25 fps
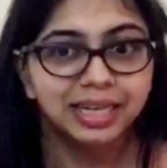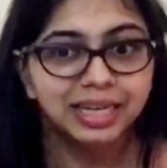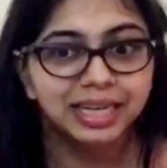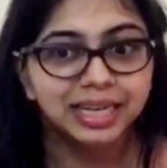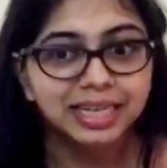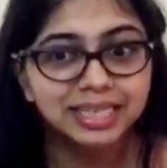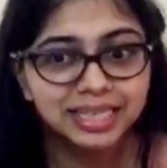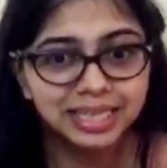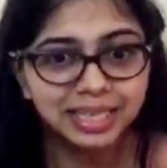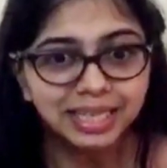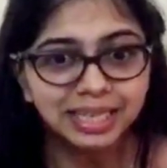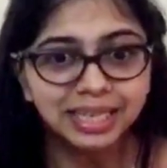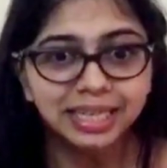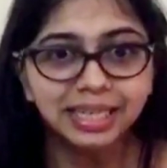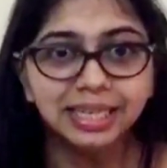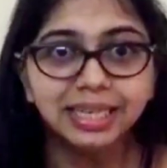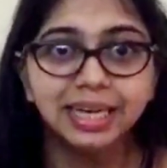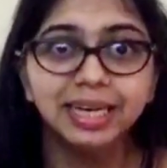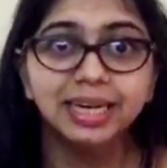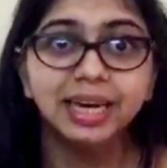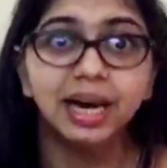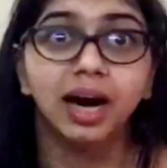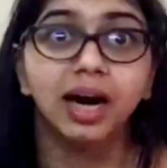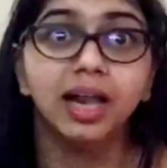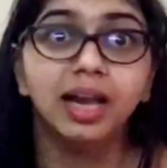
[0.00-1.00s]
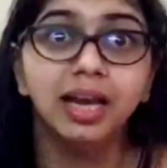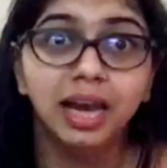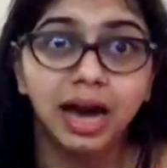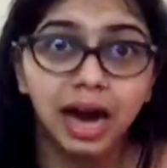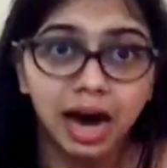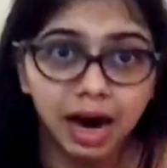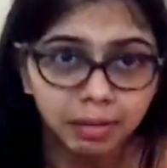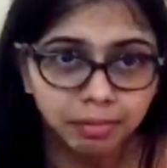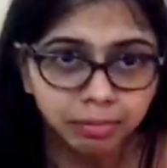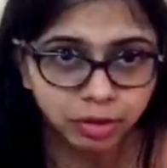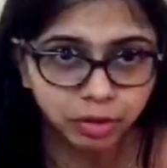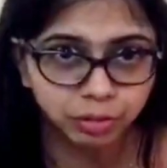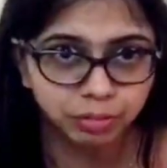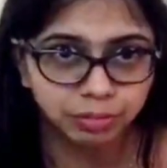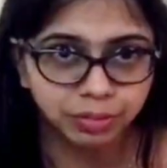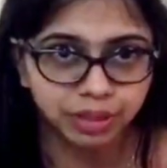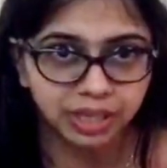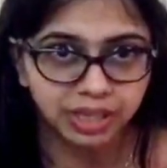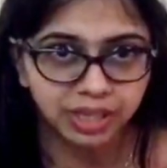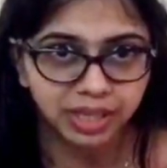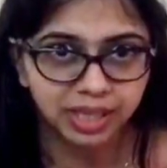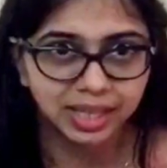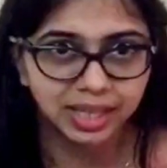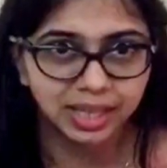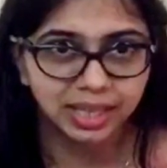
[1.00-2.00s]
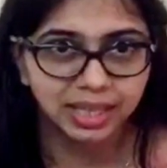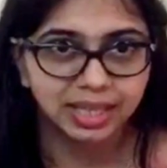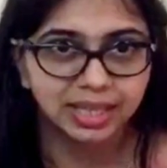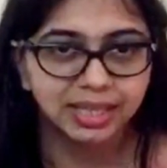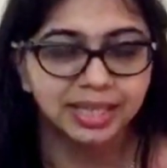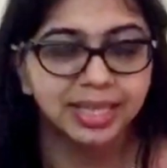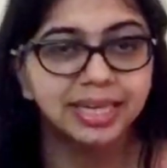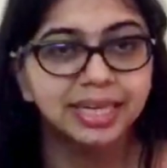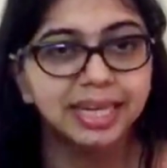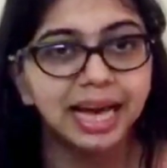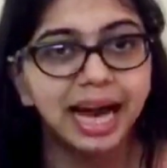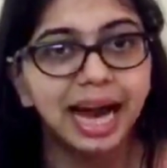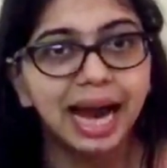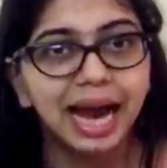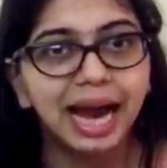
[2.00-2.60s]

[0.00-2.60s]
Isn't it an alarm to me that